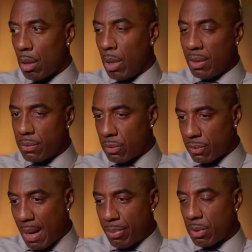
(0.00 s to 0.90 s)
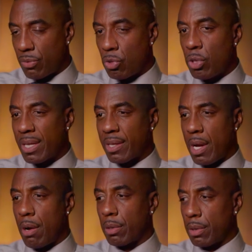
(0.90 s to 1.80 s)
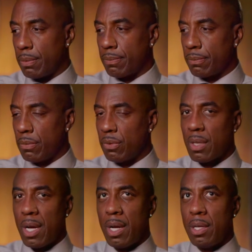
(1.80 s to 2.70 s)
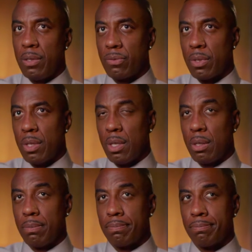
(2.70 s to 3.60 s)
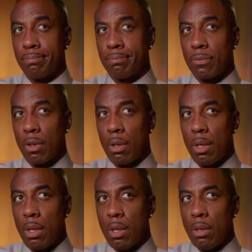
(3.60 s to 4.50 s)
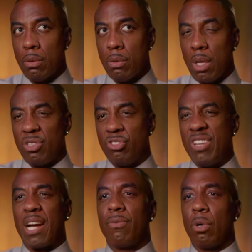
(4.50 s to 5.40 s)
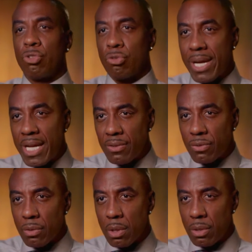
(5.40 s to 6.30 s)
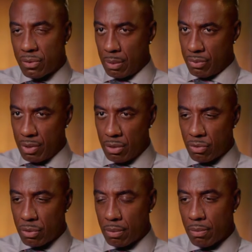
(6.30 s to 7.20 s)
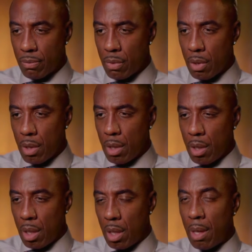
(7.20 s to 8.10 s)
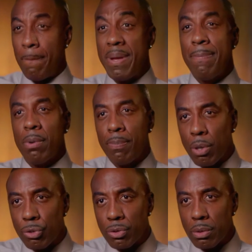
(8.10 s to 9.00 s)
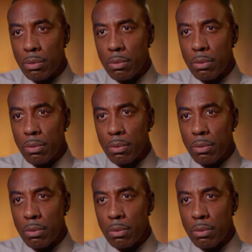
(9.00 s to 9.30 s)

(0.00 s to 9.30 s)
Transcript: One Stop is a unique character. This guy is um, a jack of all trades in some sense, uh, a people person